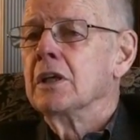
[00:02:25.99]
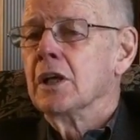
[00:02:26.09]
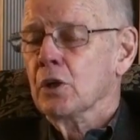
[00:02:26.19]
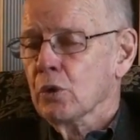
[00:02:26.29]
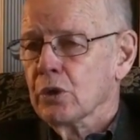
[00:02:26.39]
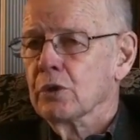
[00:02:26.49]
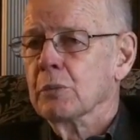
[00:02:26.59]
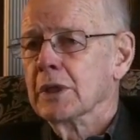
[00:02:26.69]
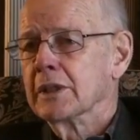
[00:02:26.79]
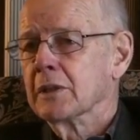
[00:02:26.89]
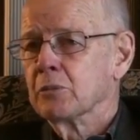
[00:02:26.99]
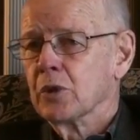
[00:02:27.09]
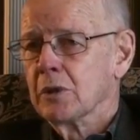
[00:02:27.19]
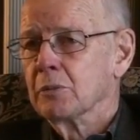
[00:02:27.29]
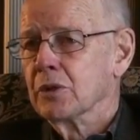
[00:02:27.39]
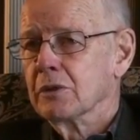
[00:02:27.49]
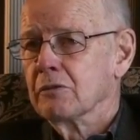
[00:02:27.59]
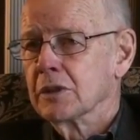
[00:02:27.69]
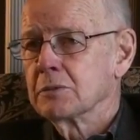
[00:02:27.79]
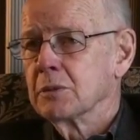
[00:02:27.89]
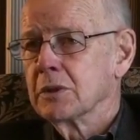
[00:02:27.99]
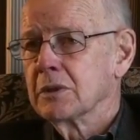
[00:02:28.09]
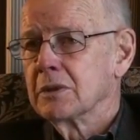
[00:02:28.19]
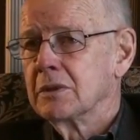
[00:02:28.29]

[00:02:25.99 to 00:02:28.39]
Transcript: in order to make that preliminary investment.